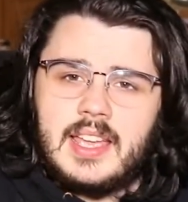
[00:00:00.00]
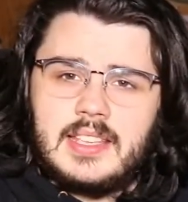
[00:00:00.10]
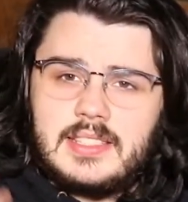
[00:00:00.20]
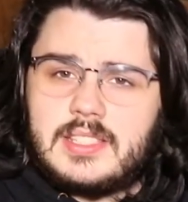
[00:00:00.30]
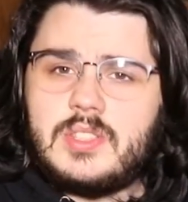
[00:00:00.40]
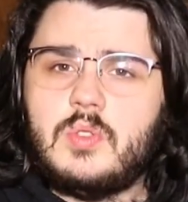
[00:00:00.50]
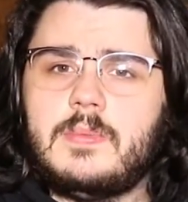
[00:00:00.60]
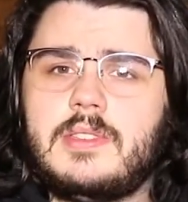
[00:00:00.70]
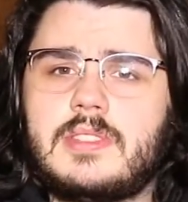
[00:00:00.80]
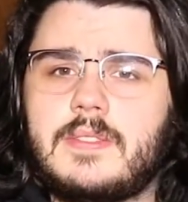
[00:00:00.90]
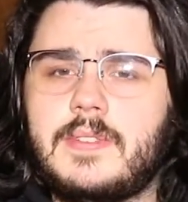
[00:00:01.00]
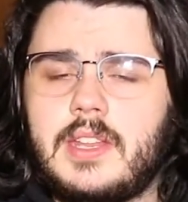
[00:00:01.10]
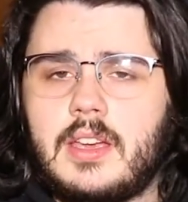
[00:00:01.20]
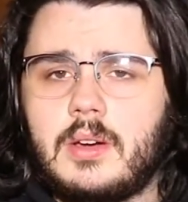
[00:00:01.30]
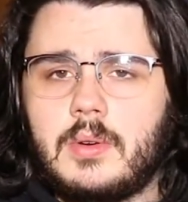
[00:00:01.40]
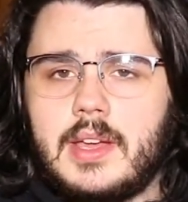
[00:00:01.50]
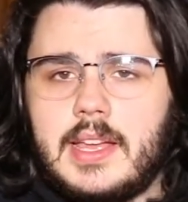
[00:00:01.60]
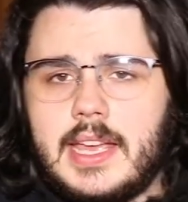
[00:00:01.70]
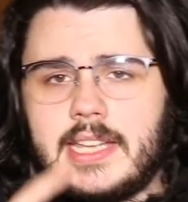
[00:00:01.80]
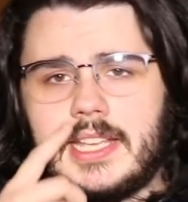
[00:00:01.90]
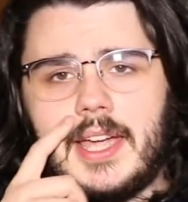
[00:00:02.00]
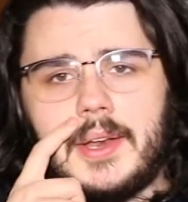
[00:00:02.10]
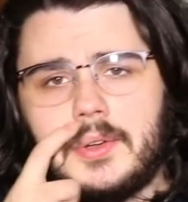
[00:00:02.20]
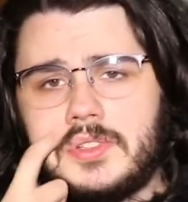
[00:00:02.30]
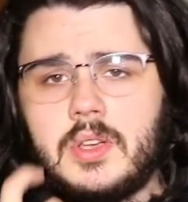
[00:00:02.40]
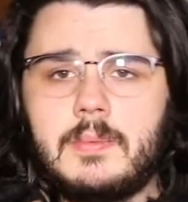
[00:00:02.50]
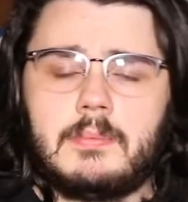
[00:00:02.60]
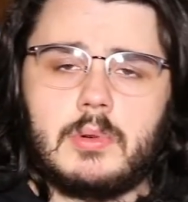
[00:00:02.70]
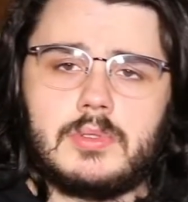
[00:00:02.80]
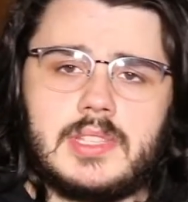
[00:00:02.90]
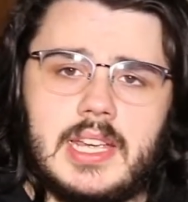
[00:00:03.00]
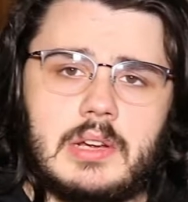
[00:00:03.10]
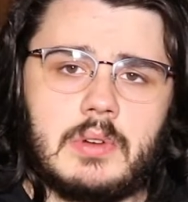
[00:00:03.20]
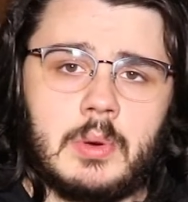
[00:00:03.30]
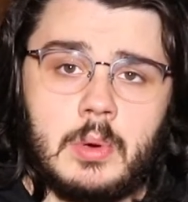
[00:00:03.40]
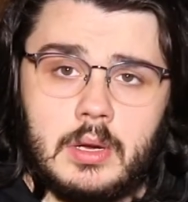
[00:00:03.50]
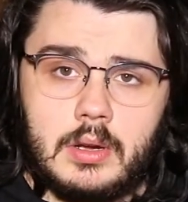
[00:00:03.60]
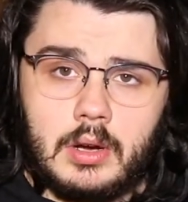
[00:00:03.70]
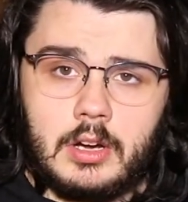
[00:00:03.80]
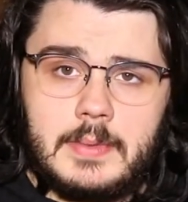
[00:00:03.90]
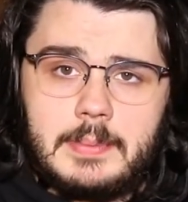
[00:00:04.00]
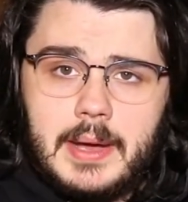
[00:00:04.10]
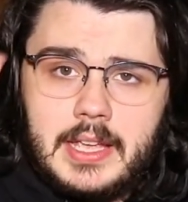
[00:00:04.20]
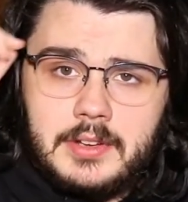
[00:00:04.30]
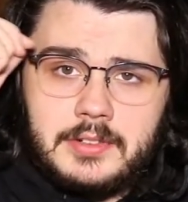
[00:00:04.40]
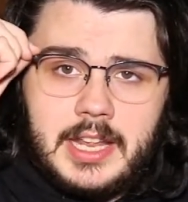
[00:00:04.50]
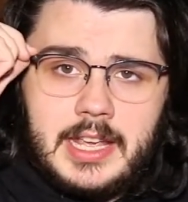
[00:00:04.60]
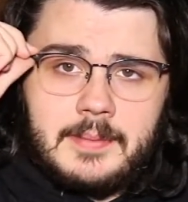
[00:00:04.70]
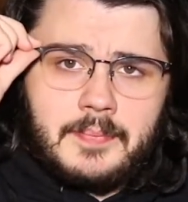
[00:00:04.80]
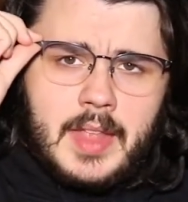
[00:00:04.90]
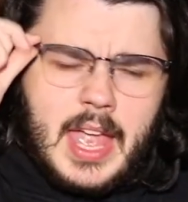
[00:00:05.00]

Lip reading: It's his new music video entitled Montero, Call Me By Your Name.